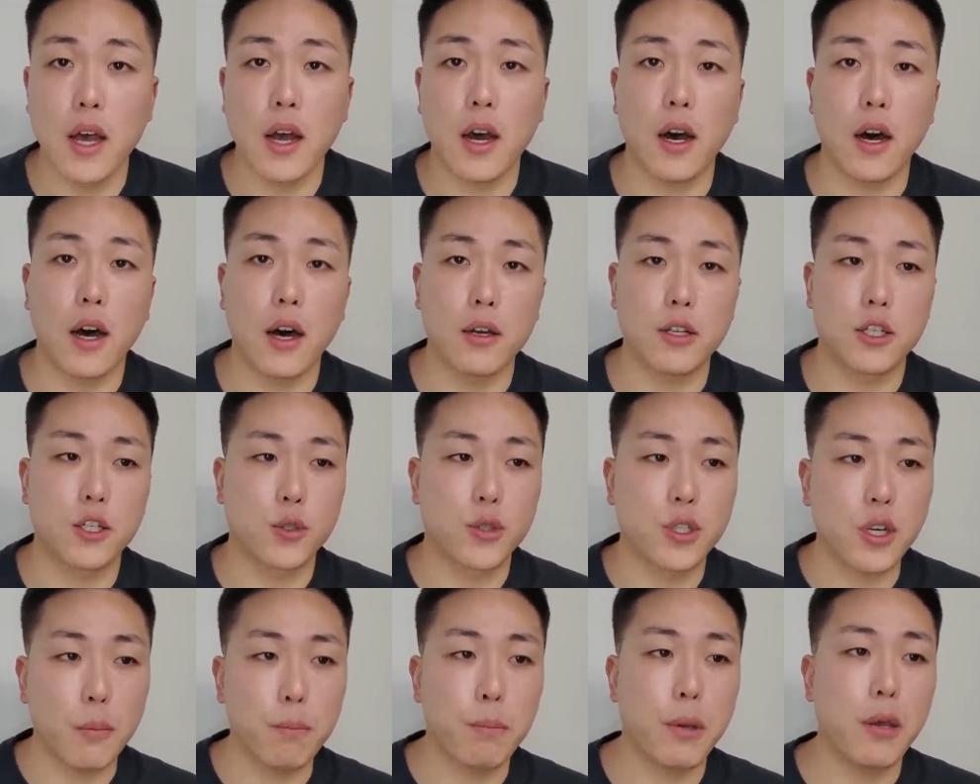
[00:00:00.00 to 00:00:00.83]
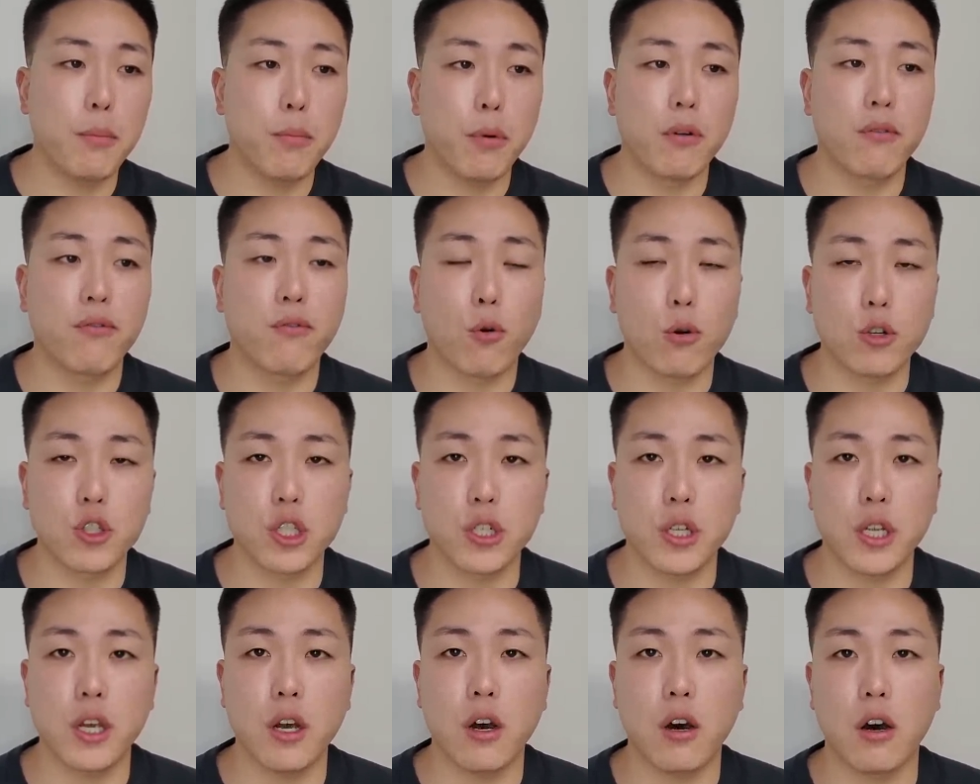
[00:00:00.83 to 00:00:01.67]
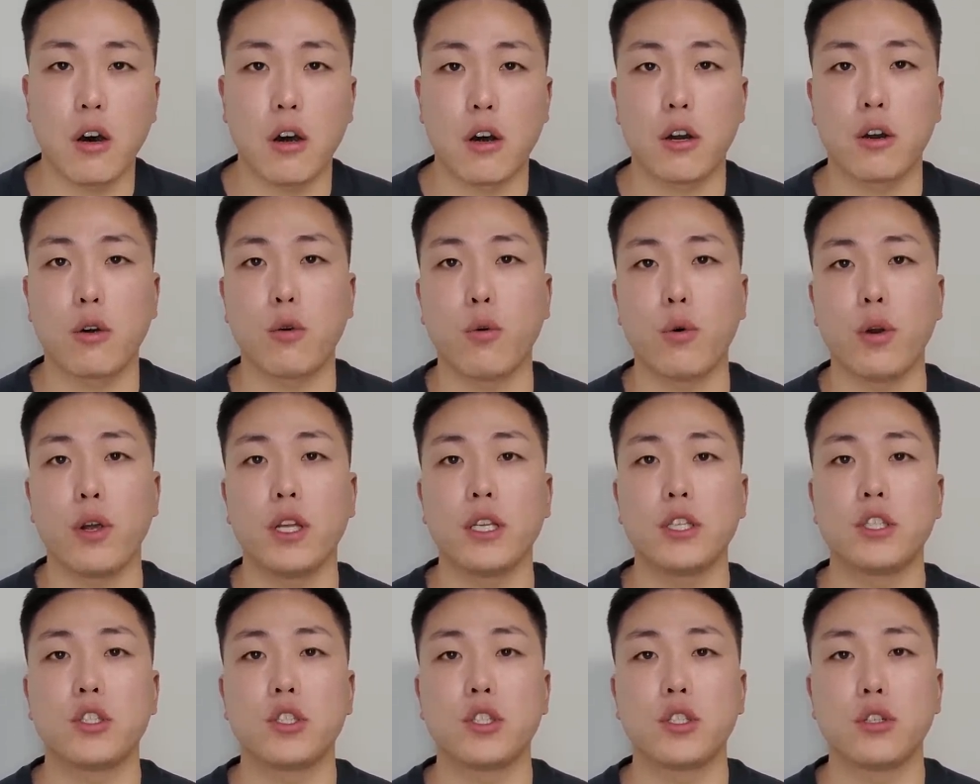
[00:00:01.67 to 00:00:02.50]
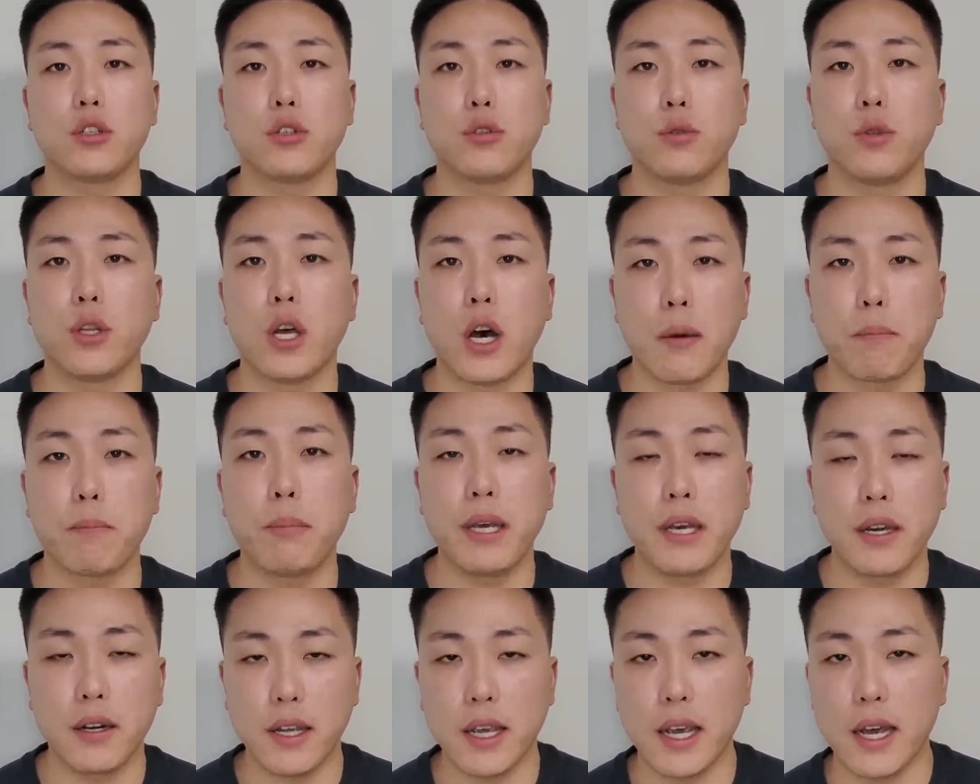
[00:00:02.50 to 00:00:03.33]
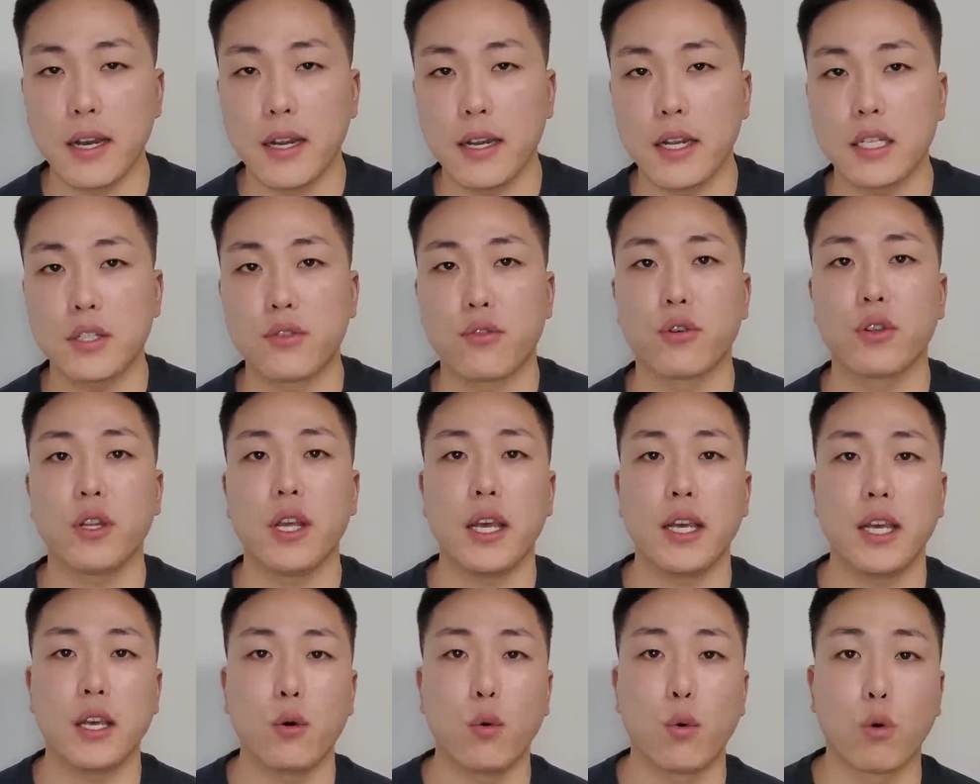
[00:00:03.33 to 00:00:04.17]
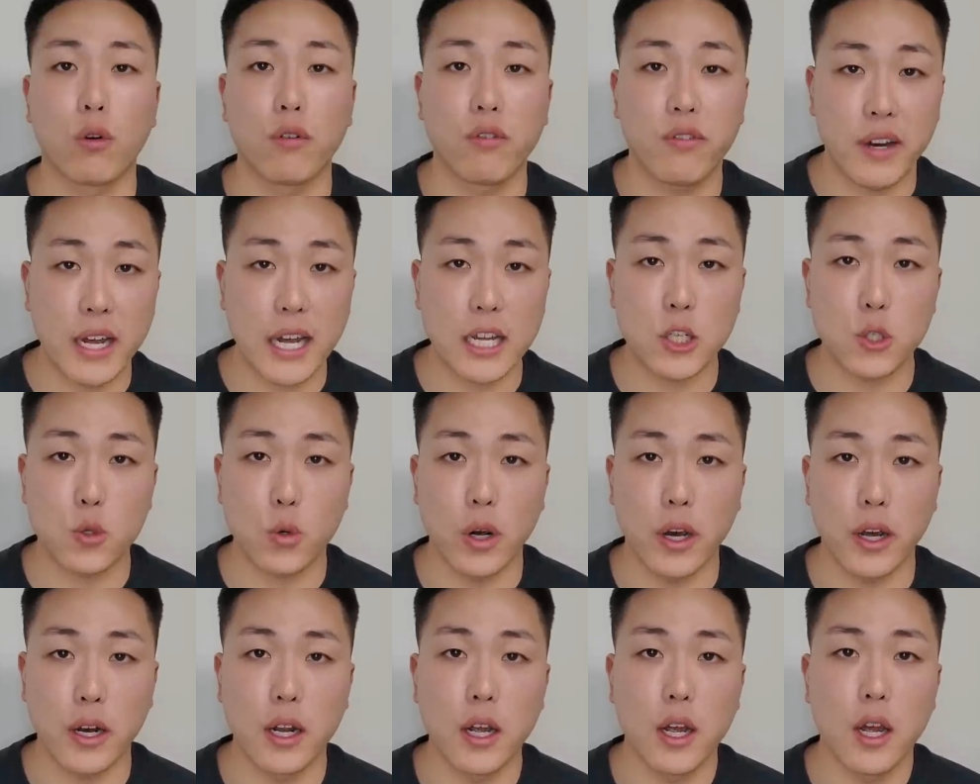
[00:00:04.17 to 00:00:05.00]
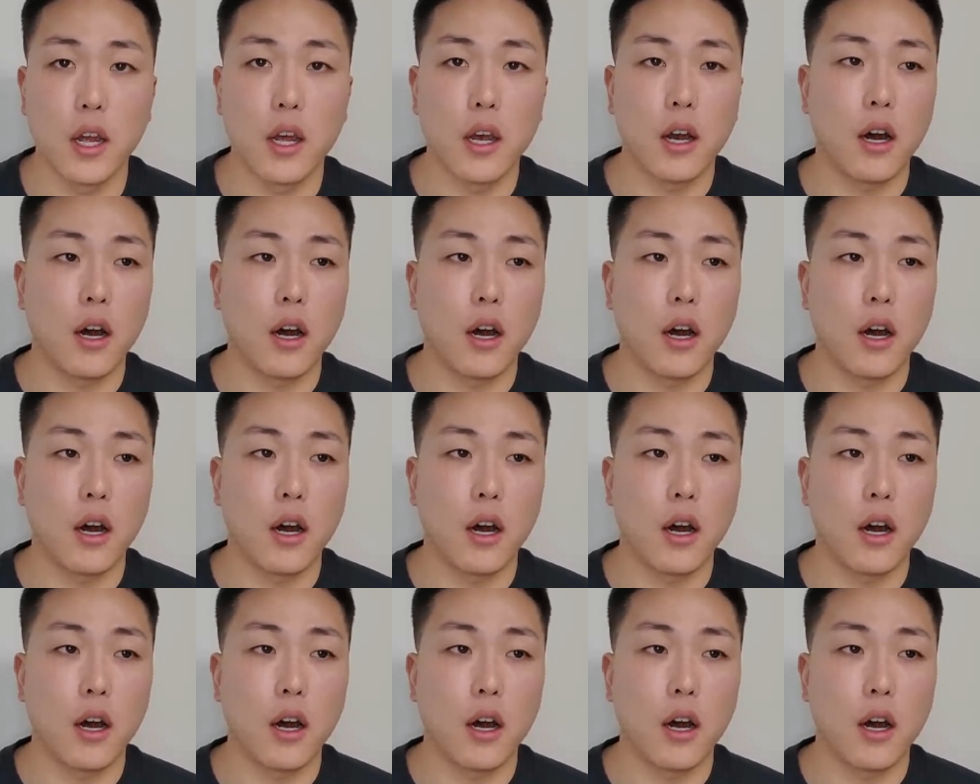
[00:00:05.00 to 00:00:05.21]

So some people, unfortunately, are going to not be good candidates for taking oral finasteride.